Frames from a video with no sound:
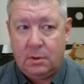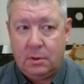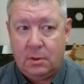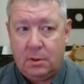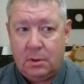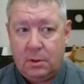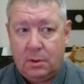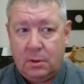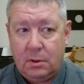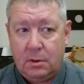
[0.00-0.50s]

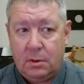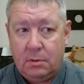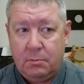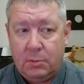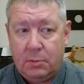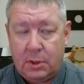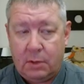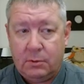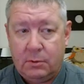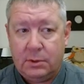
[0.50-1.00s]

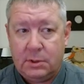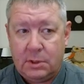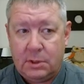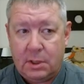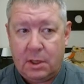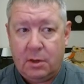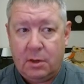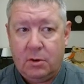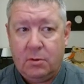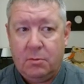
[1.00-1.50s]
but I would
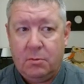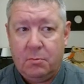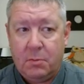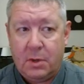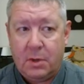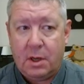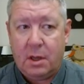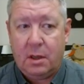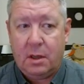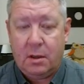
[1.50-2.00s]
style
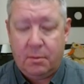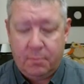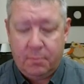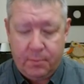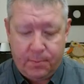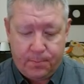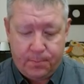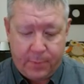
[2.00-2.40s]
my